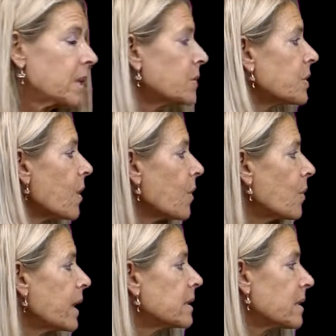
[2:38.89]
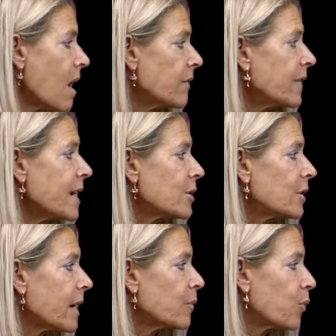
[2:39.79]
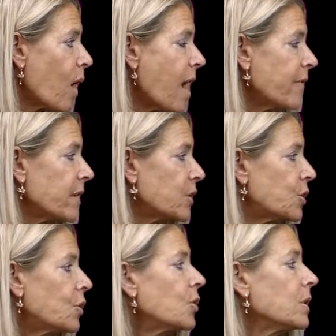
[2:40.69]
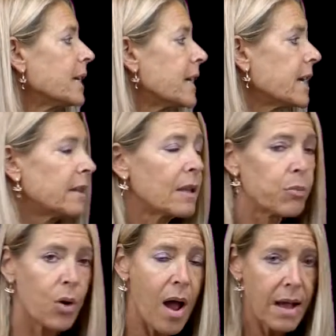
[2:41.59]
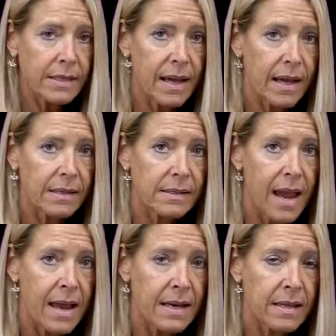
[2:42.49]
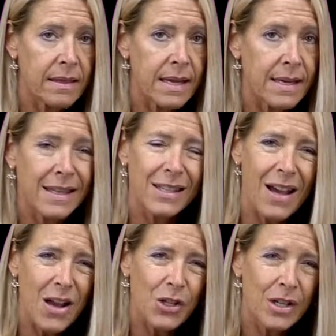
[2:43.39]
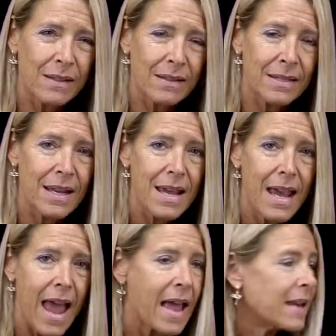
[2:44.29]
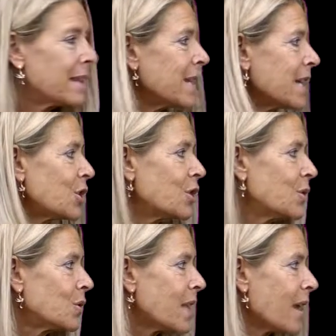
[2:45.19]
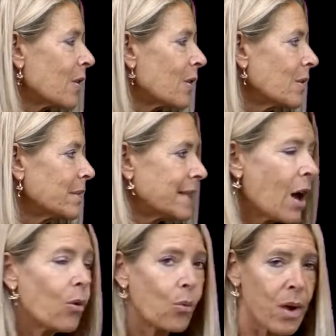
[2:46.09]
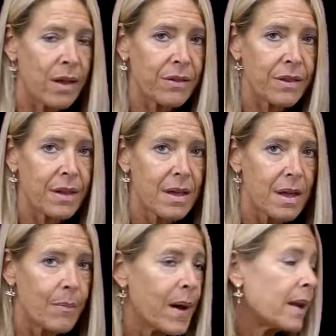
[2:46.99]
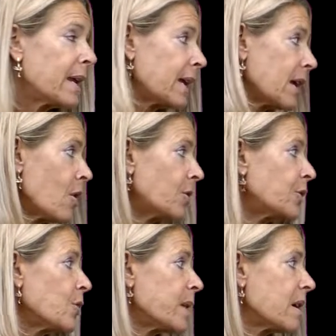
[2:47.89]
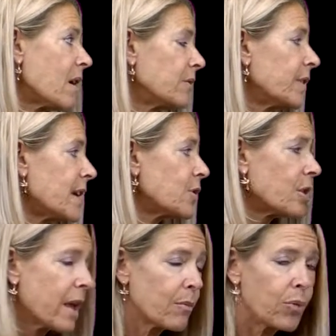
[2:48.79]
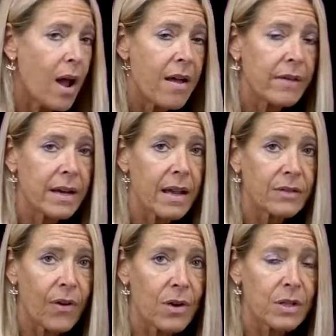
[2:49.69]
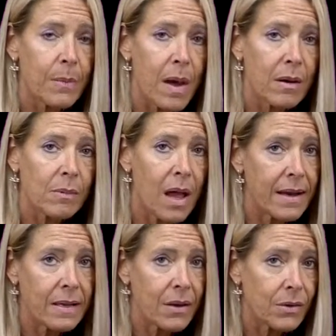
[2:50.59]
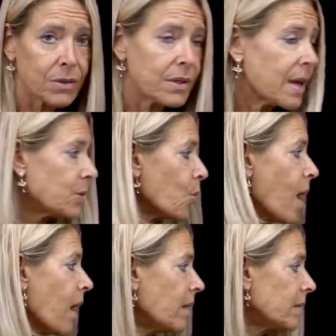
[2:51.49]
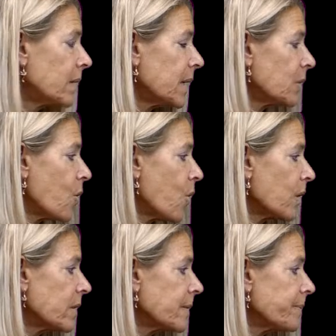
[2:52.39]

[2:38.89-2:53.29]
So it's confidential and private, certainly in the process and in the discussions and in the issues that are dealt with, but it can also be confidential and private as far as the bottom line goes as well in court.